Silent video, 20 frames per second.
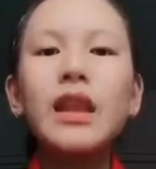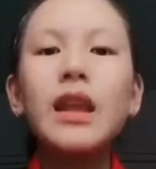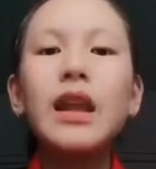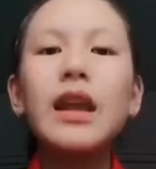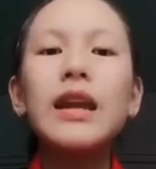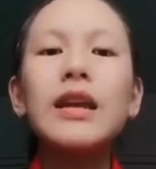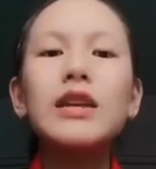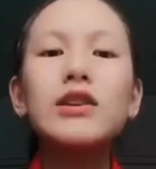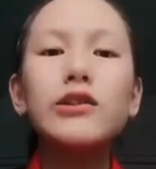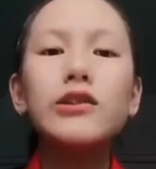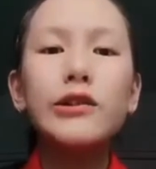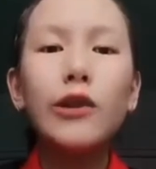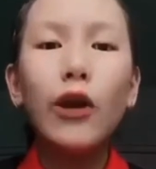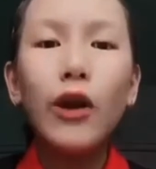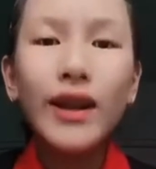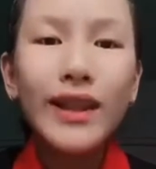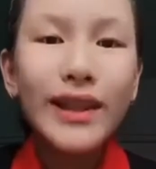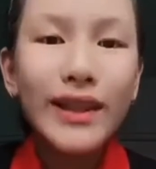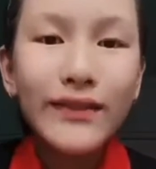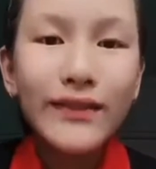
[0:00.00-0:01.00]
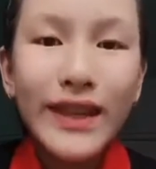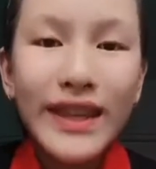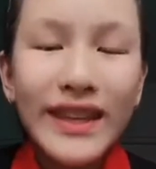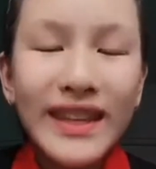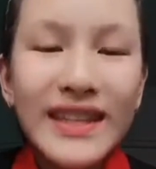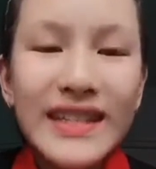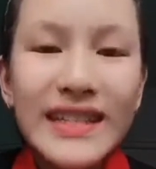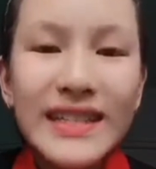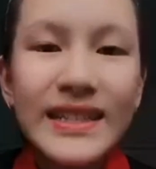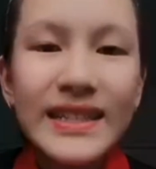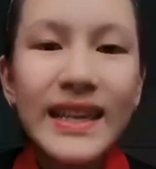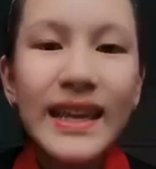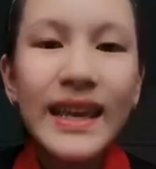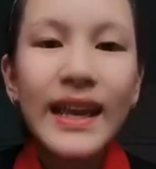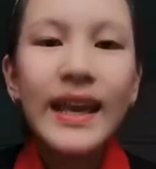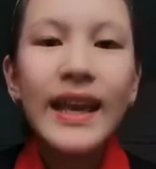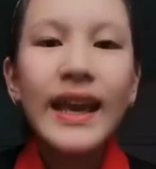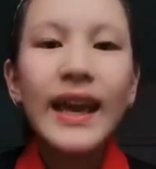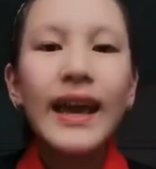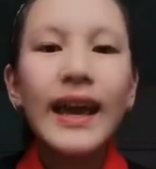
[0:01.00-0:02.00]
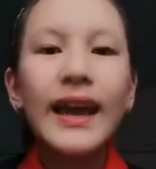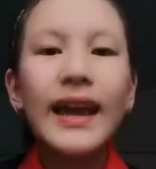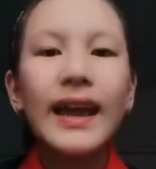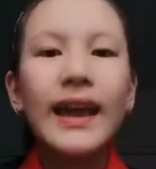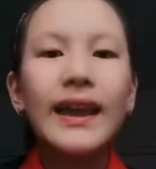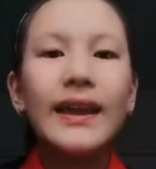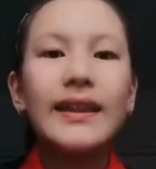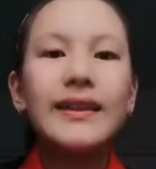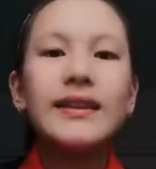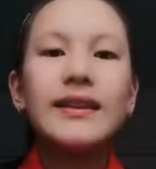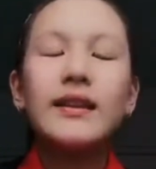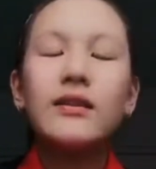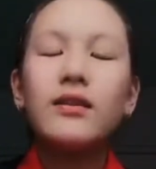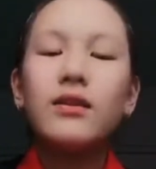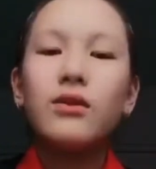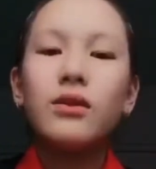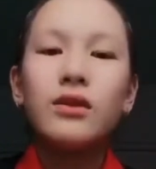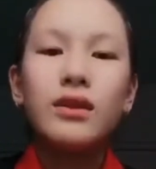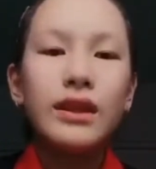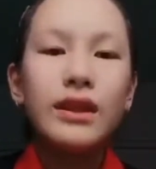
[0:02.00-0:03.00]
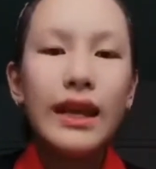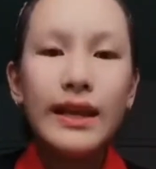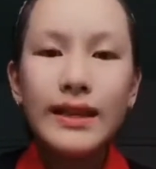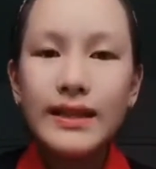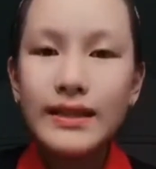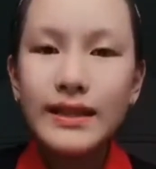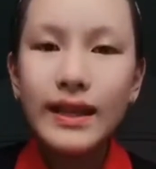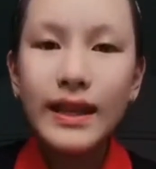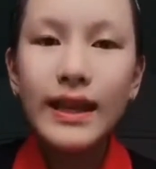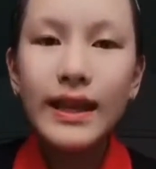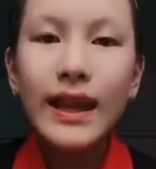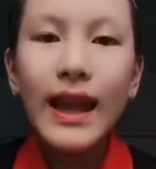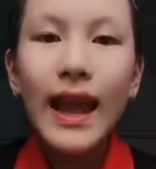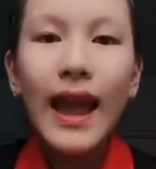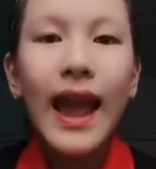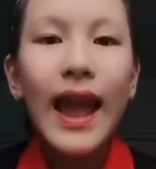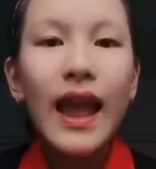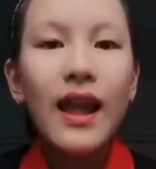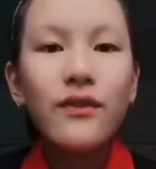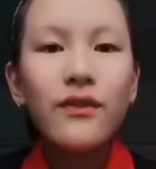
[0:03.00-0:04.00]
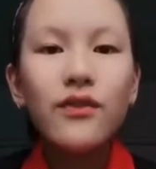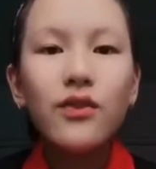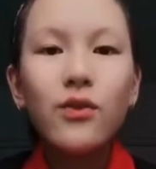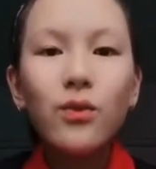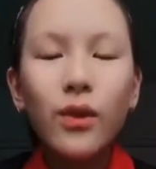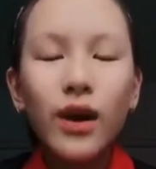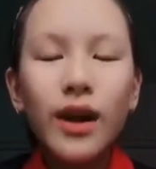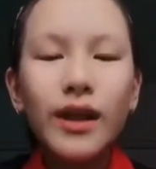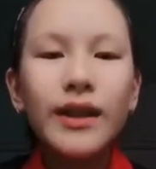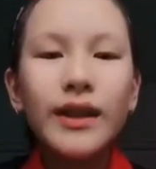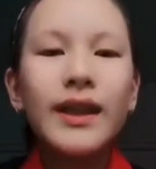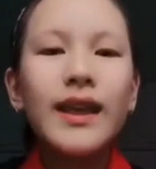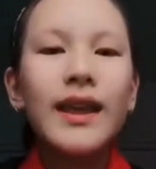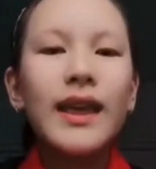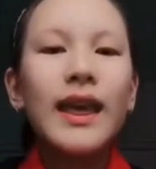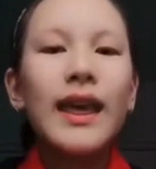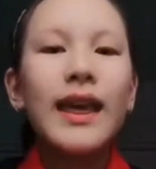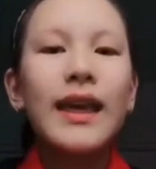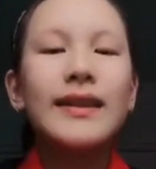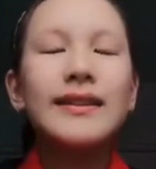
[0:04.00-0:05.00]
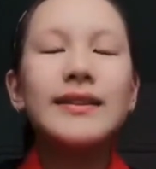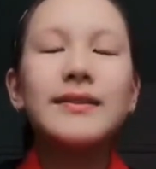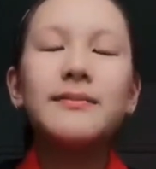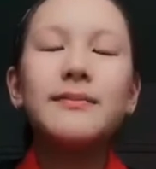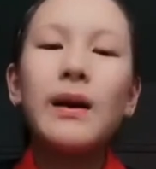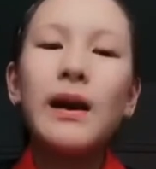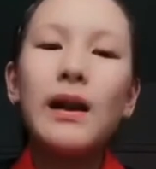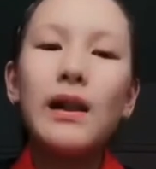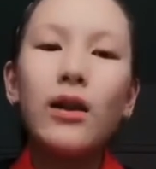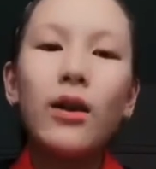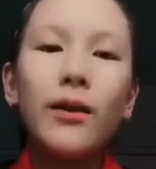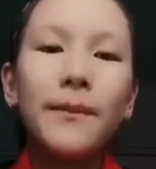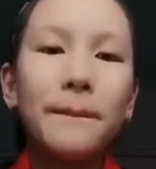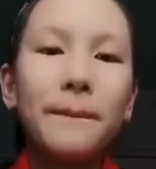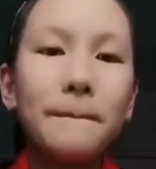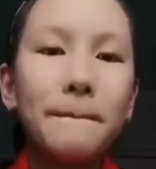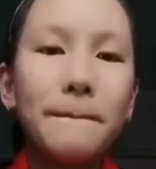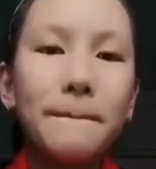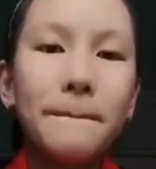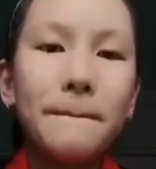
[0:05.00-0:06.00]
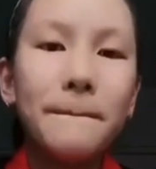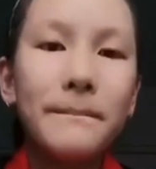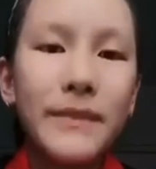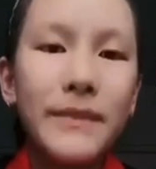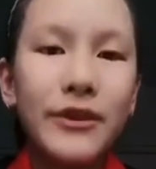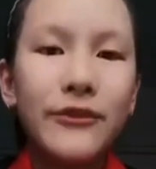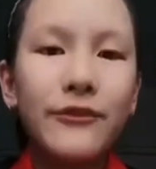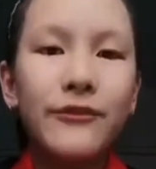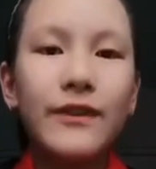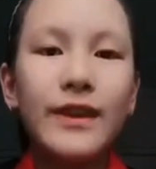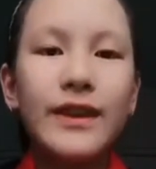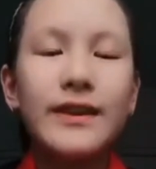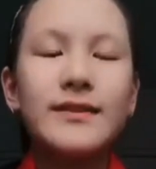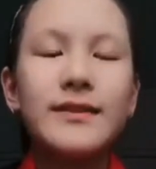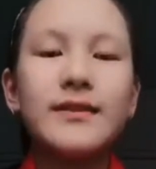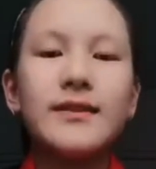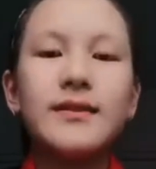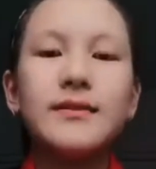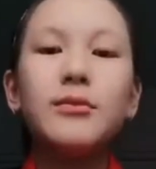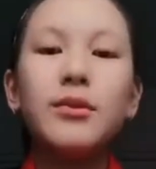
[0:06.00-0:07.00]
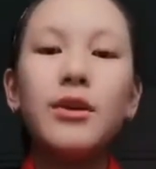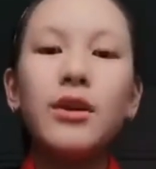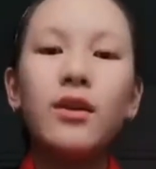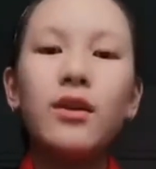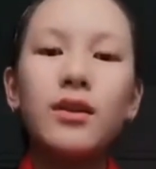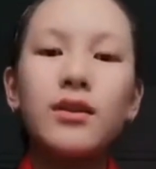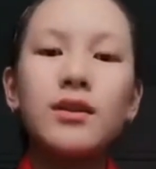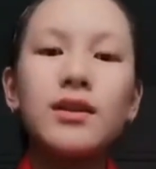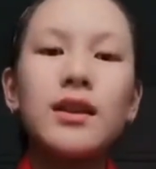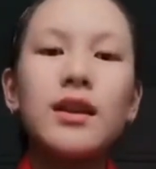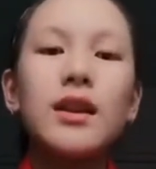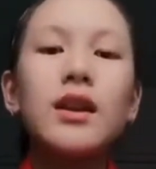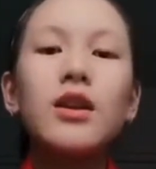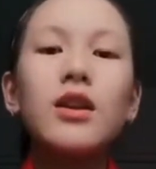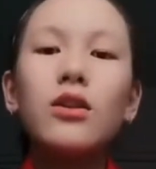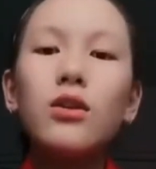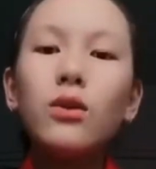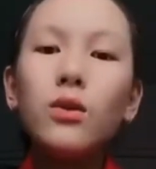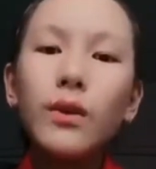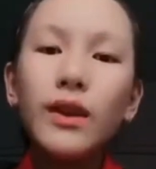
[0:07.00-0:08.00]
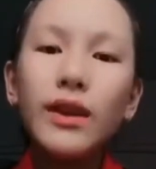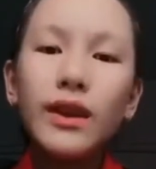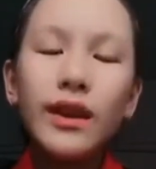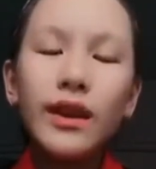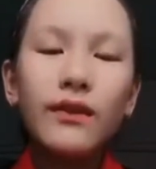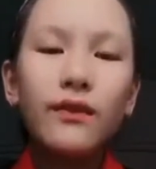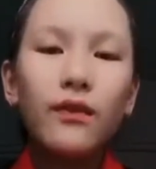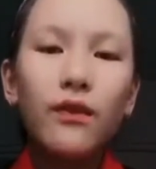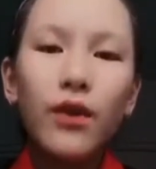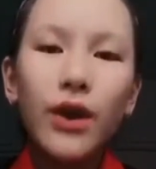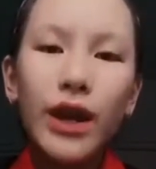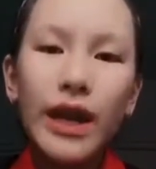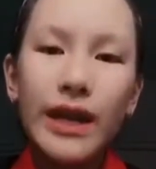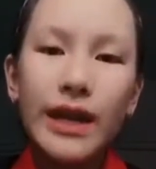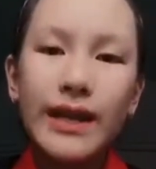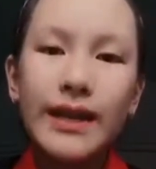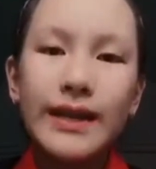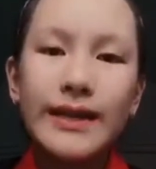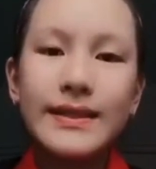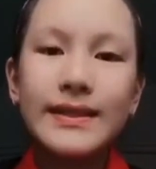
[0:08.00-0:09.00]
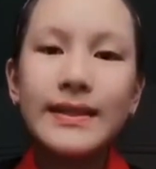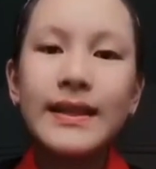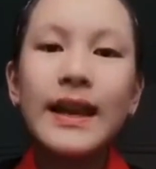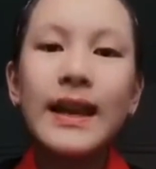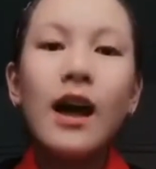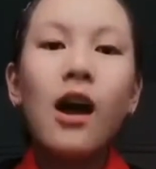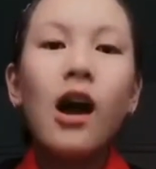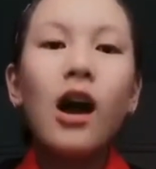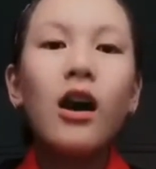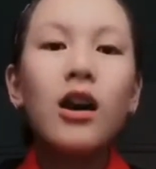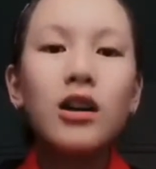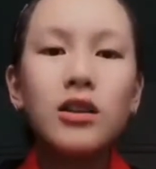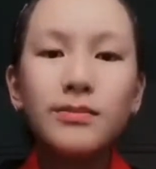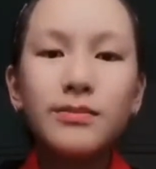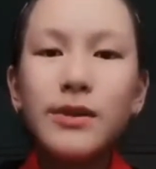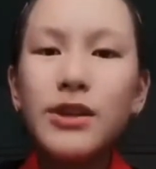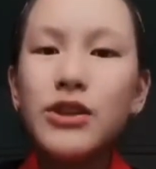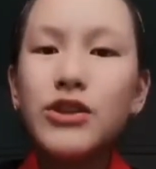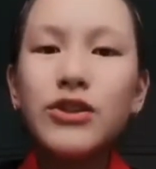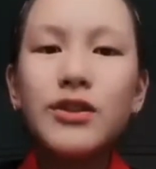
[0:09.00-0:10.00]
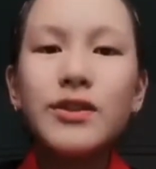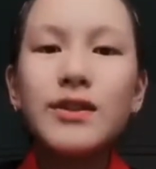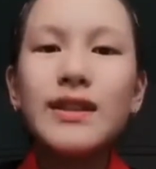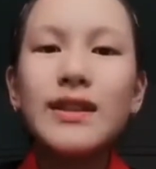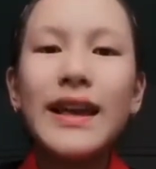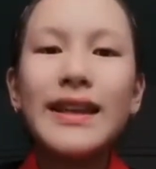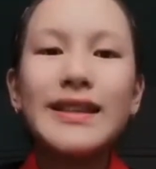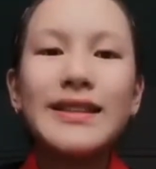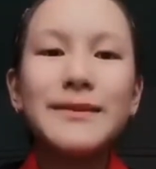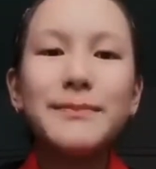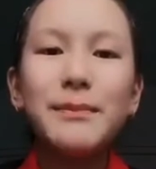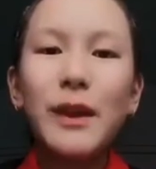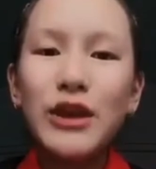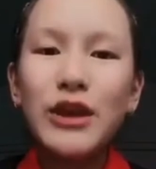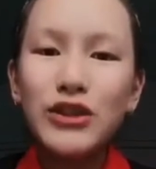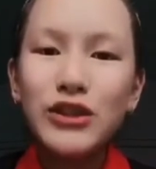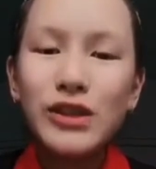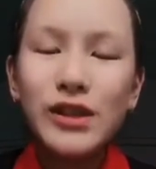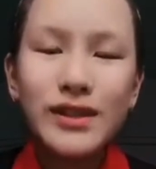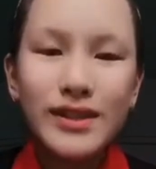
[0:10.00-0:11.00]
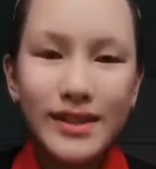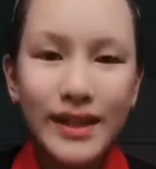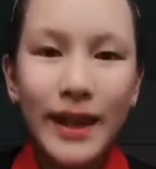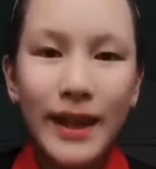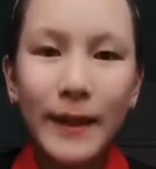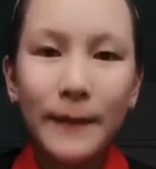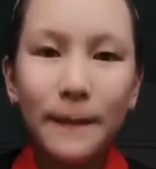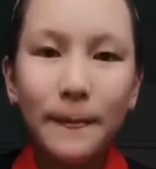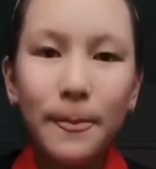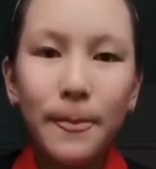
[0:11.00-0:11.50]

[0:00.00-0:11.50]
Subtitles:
his long livingness, and on that day everyone has smile on their faces because no one can forget his auspicious and special day.